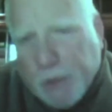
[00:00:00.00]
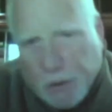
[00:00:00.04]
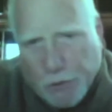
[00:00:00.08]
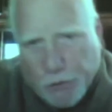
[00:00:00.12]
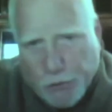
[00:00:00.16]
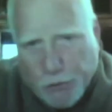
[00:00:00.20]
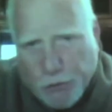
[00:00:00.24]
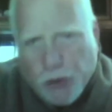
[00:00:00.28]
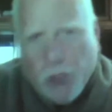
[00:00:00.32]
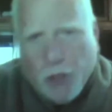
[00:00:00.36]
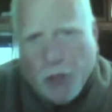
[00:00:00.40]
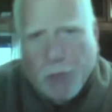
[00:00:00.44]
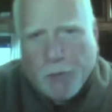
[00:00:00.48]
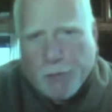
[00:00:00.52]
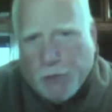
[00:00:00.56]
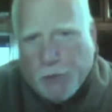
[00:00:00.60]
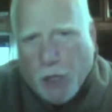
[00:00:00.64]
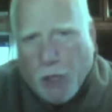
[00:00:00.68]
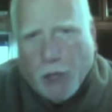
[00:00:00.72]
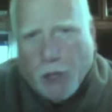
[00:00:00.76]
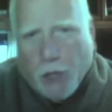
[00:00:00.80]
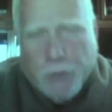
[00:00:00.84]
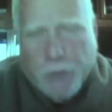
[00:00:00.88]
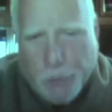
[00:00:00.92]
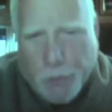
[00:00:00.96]
and jumped
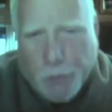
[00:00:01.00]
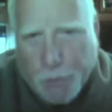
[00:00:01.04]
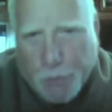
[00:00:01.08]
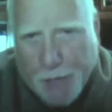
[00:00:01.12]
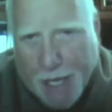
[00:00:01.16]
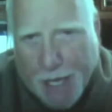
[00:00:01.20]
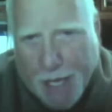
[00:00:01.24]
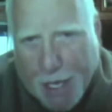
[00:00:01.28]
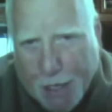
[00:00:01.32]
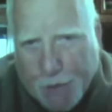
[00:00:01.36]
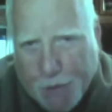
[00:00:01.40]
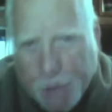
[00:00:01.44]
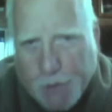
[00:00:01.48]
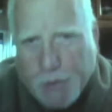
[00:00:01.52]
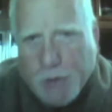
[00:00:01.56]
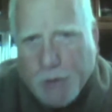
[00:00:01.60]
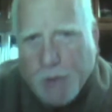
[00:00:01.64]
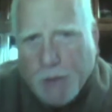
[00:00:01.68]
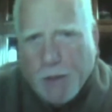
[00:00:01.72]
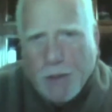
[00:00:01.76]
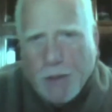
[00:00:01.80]
under the bed